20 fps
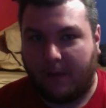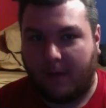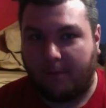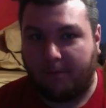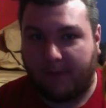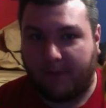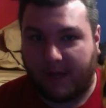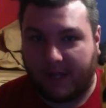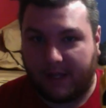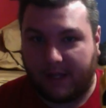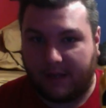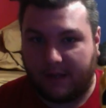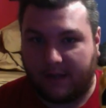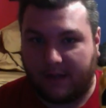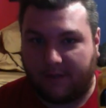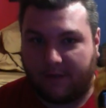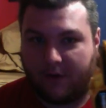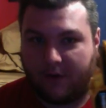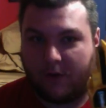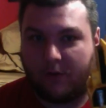But
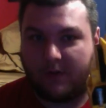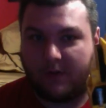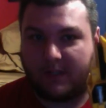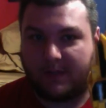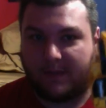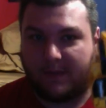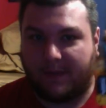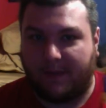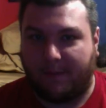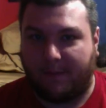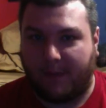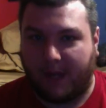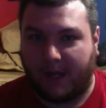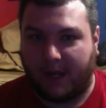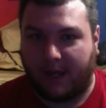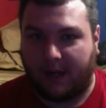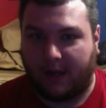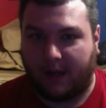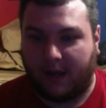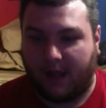if you don't want to spend the
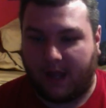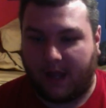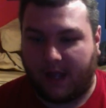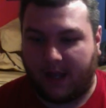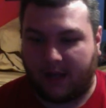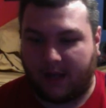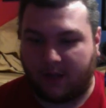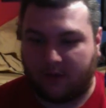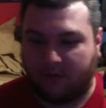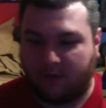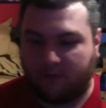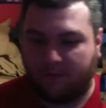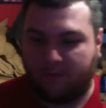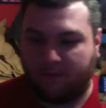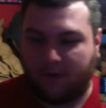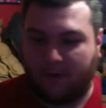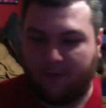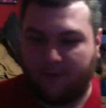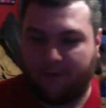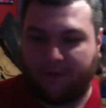money and you
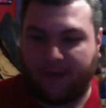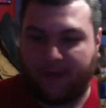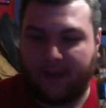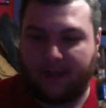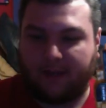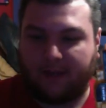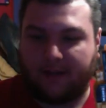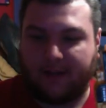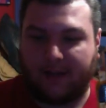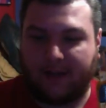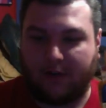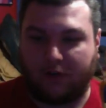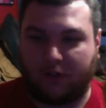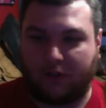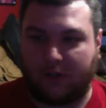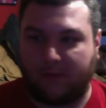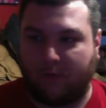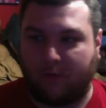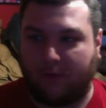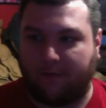don't think the Dino
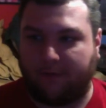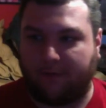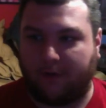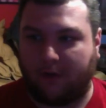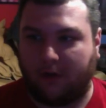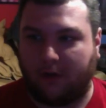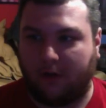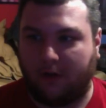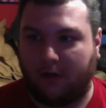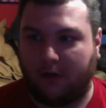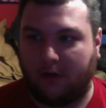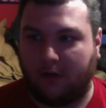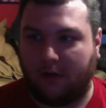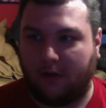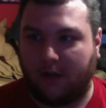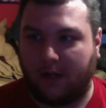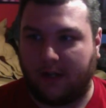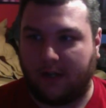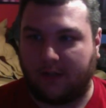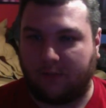Charge Morpher
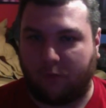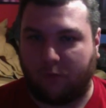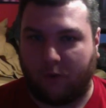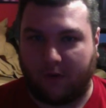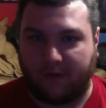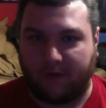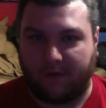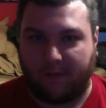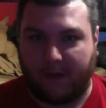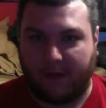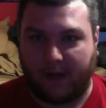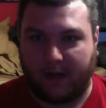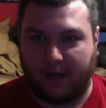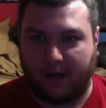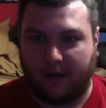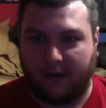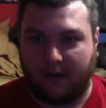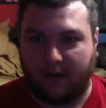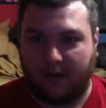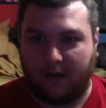is worth the money,
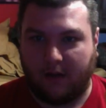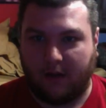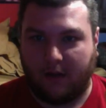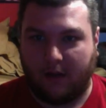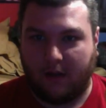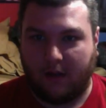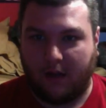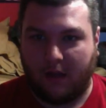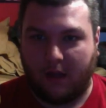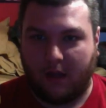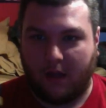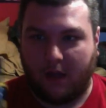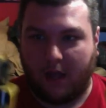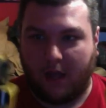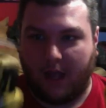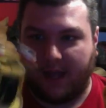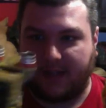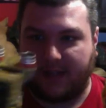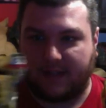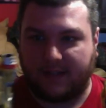
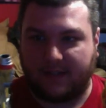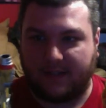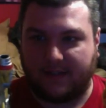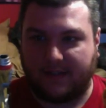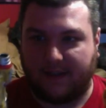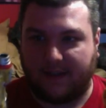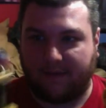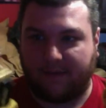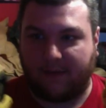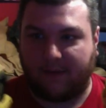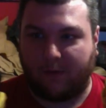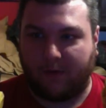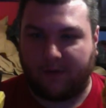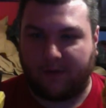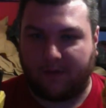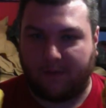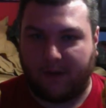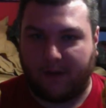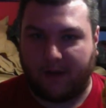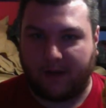it's definitely worth
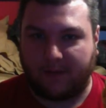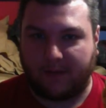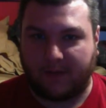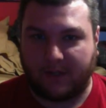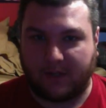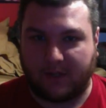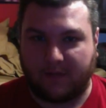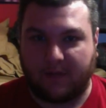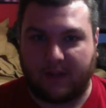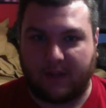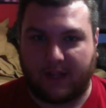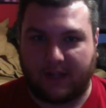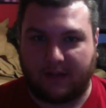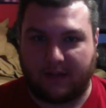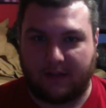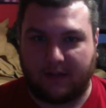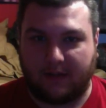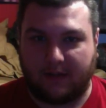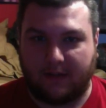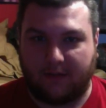the money. Especially
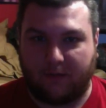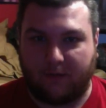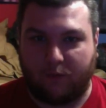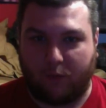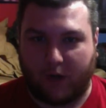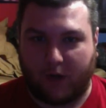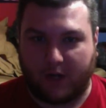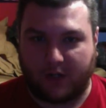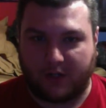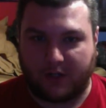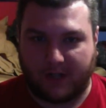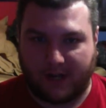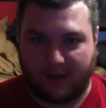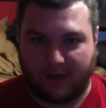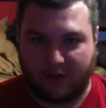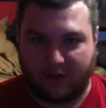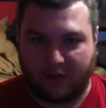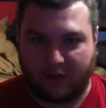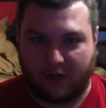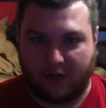if you watch Dino
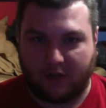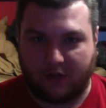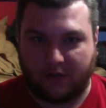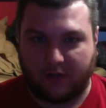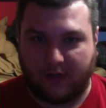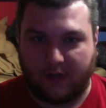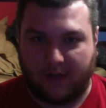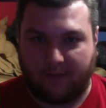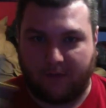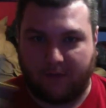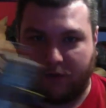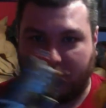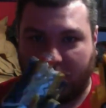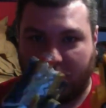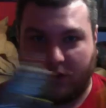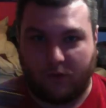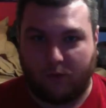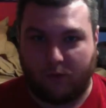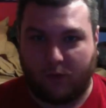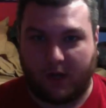Charge. If you
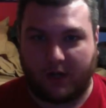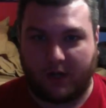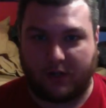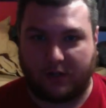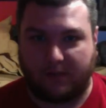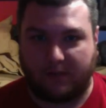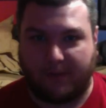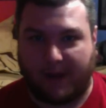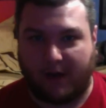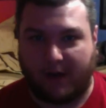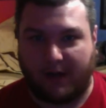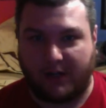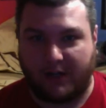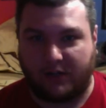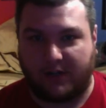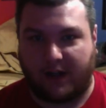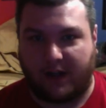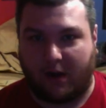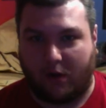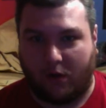don't watch Power Rangers
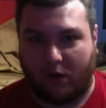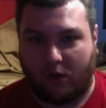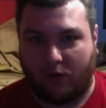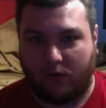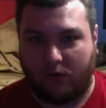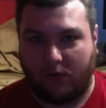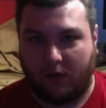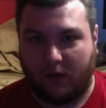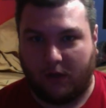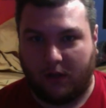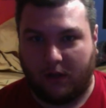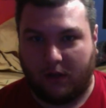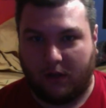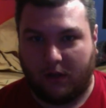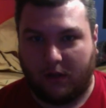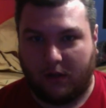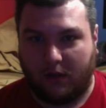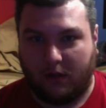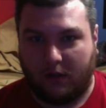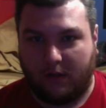at all,
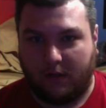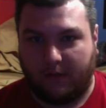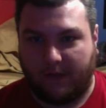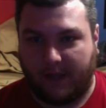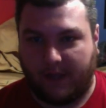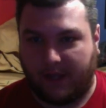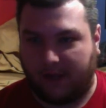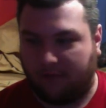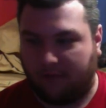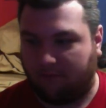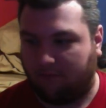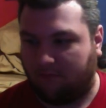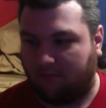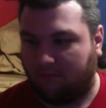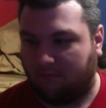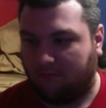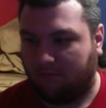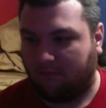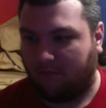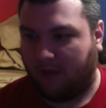then
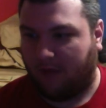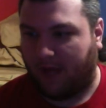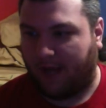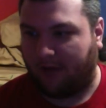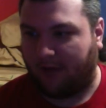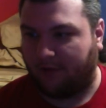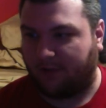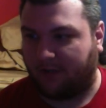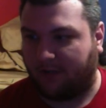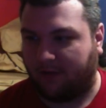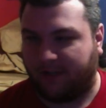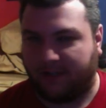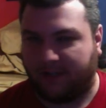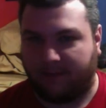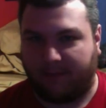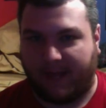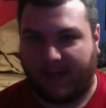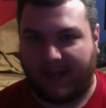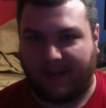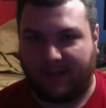I don't see a reason
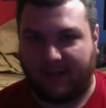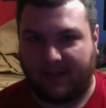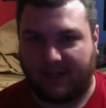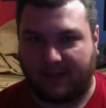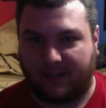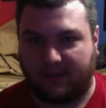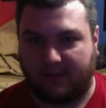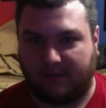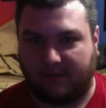buying these.